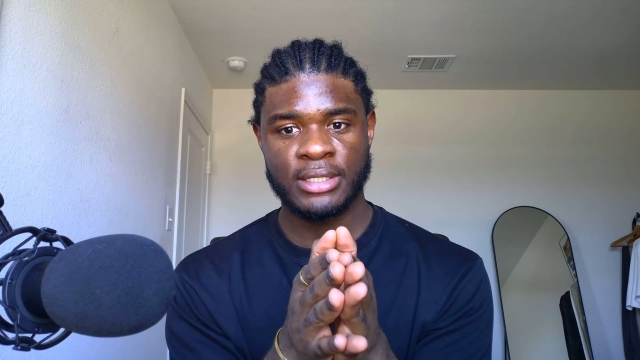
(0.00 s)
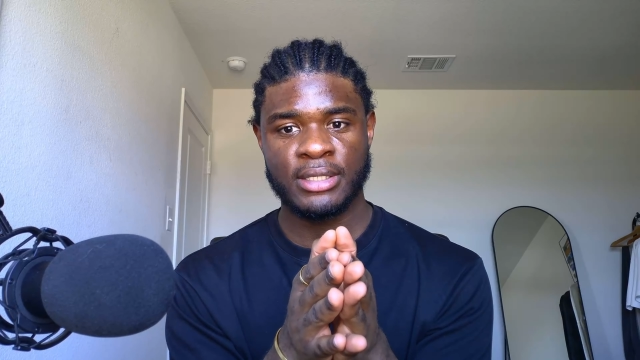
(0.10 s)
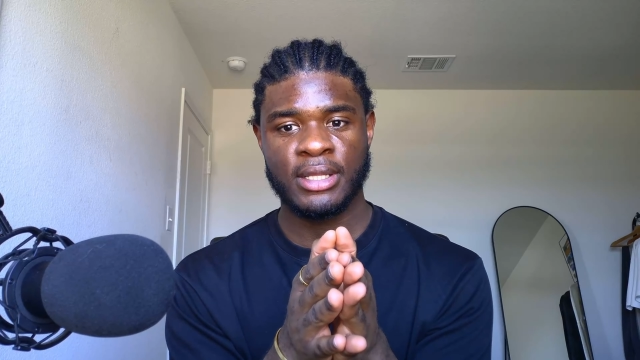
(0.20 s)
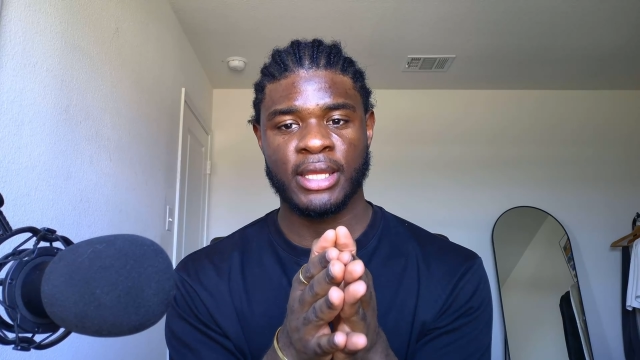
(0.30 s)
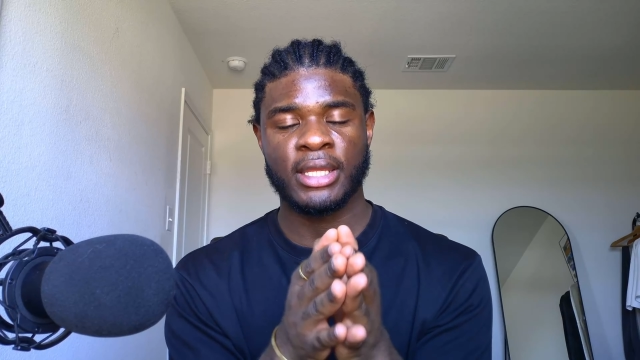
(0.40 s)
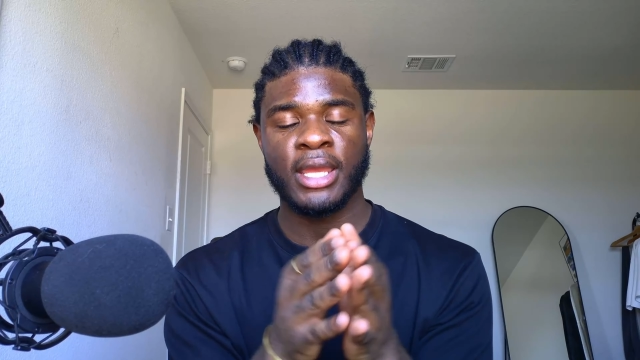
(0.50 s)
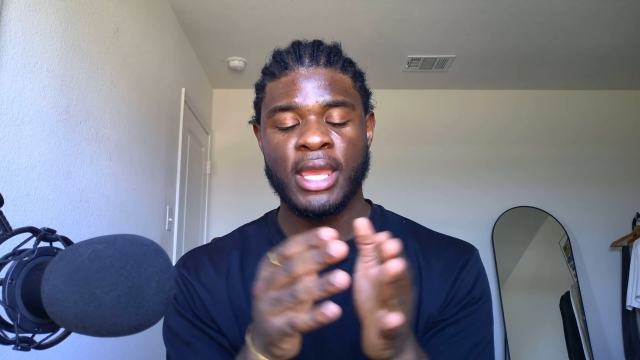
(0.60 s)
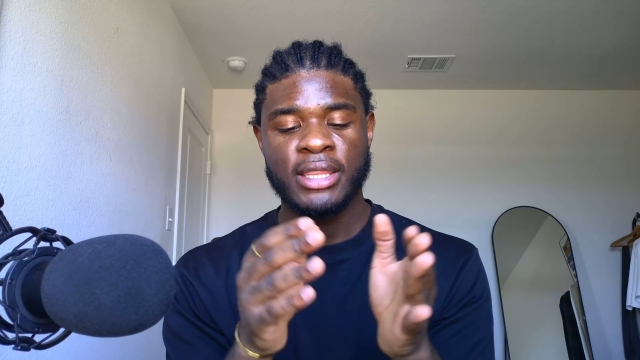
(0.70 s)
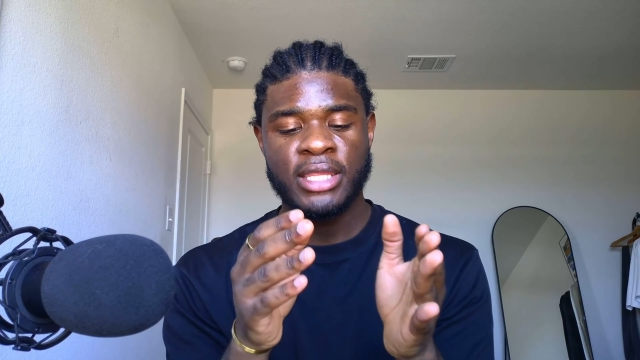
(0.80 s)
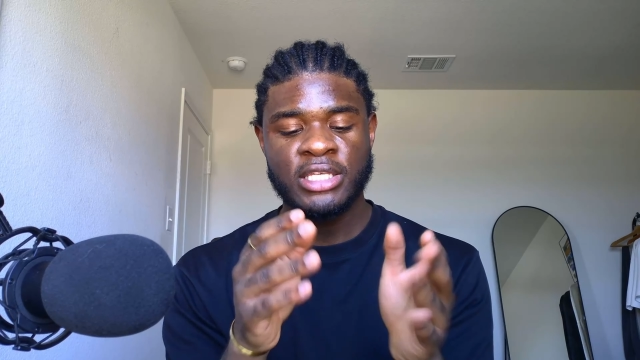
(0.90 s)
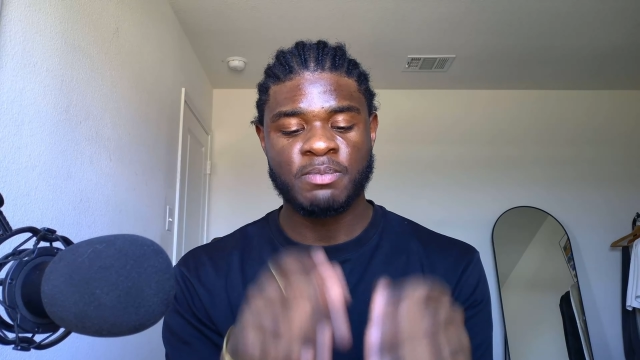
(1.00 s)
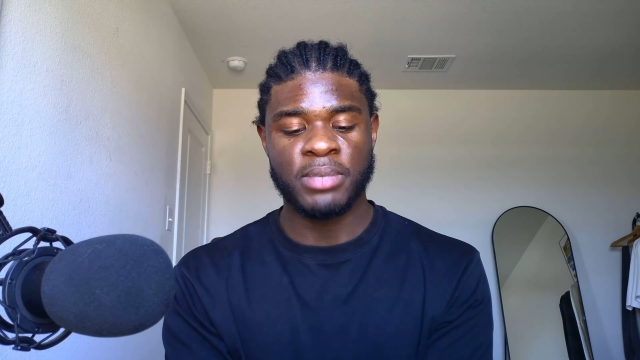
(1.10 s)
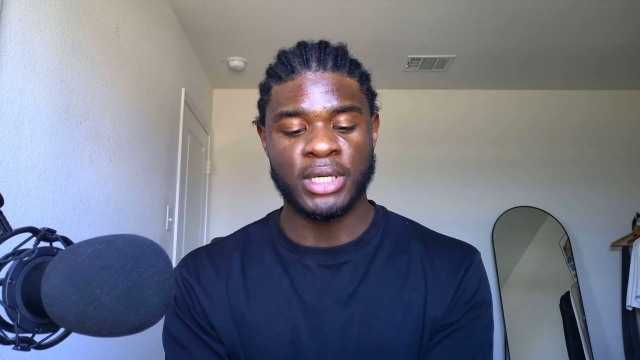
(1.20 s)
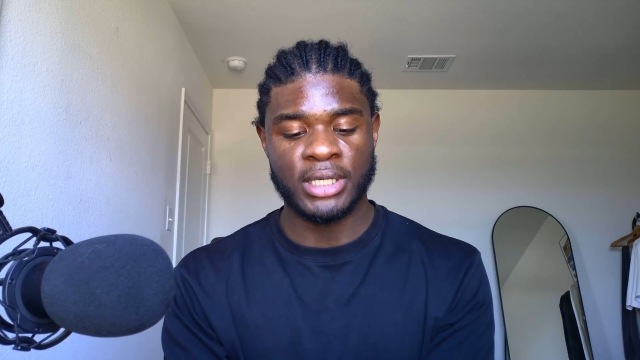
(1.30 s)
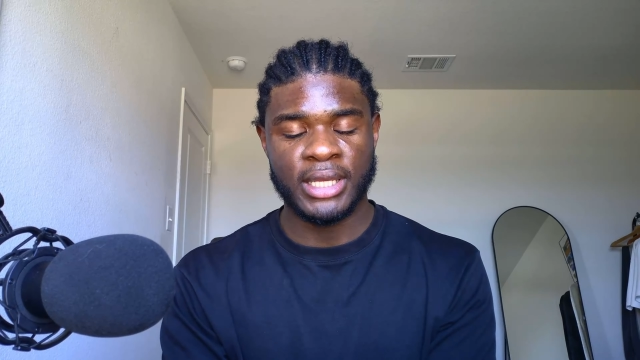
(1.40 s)
Like, this
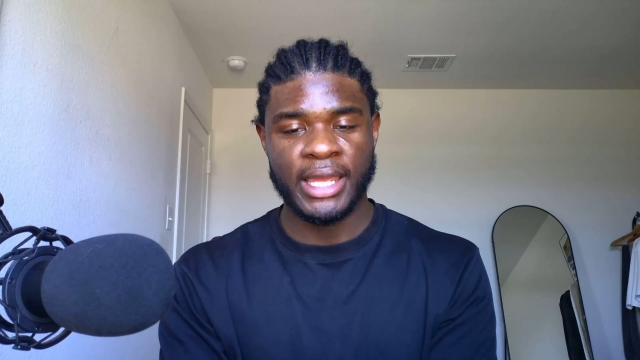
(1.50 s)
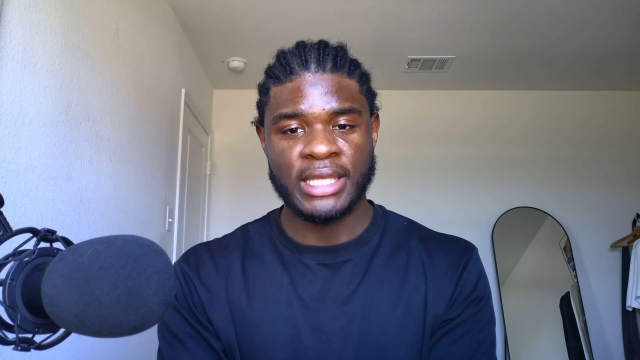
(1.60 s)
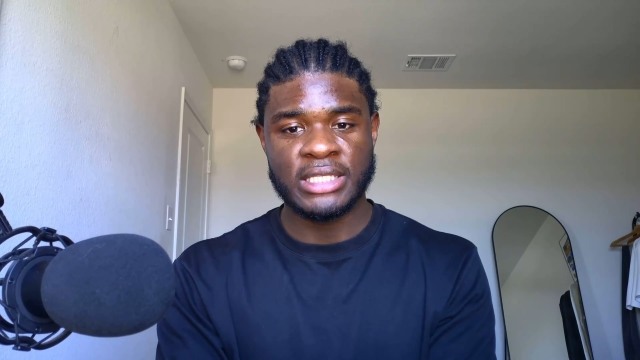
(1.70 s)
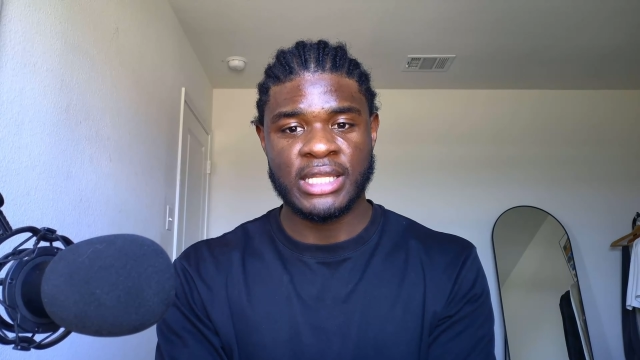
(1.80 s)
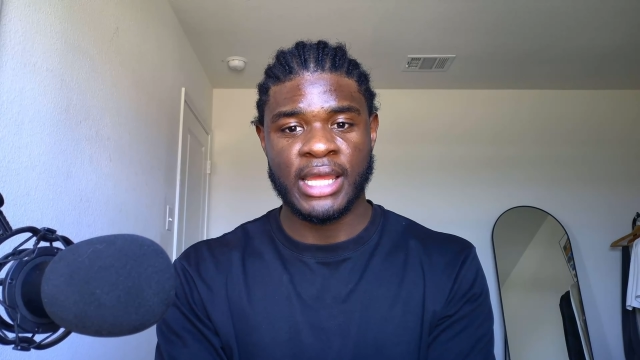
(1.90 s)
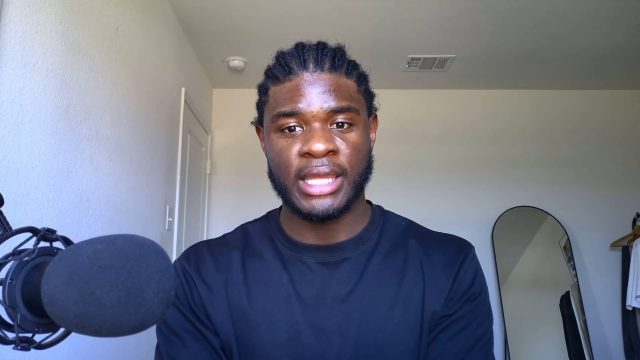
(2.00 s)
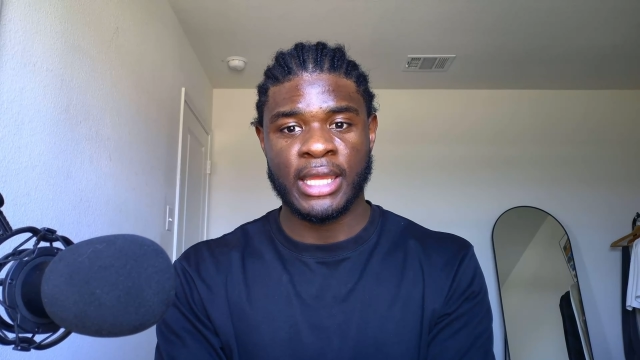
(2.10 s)
book is like